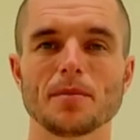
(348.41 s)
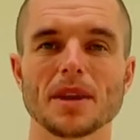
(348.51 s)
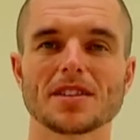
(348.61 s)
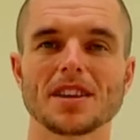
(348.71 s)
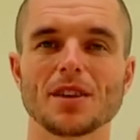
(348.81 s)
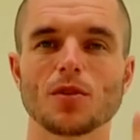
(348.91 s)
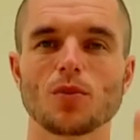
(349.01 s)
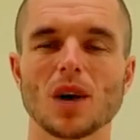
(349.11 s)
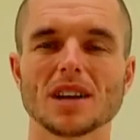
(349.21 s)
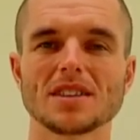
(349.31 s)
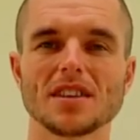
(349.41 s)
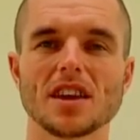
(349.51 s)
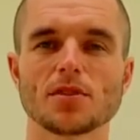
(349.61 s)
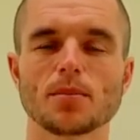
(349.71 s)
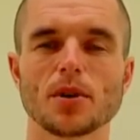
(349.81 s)
mixing it with 1
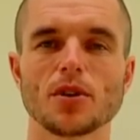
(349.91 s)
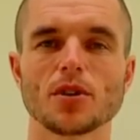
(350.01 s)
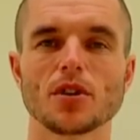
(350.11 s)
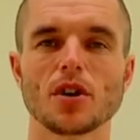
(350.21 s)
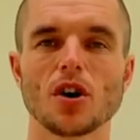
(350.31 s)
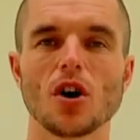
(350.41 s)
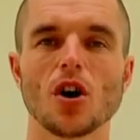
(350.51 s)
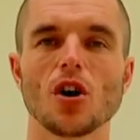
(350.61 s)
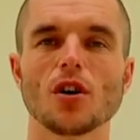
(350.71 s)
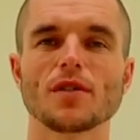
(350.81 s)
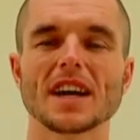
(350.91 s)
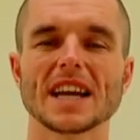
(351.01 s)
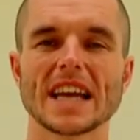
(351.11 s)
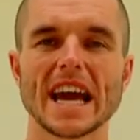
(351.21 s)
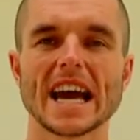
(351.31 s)
teaspoon of
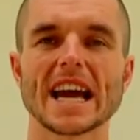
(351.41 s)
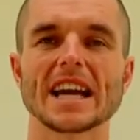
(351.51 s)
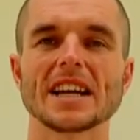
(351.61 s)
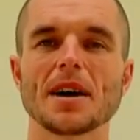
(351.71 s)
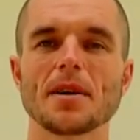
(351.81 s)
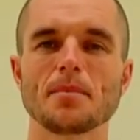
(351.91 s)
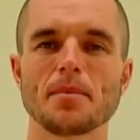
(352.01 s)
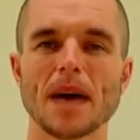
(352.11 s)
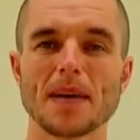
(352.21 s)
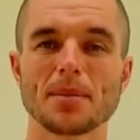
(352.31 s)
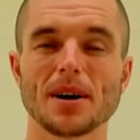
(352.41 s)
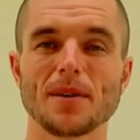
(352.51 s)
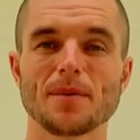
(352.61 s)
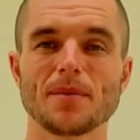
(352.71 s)
cayenne pepper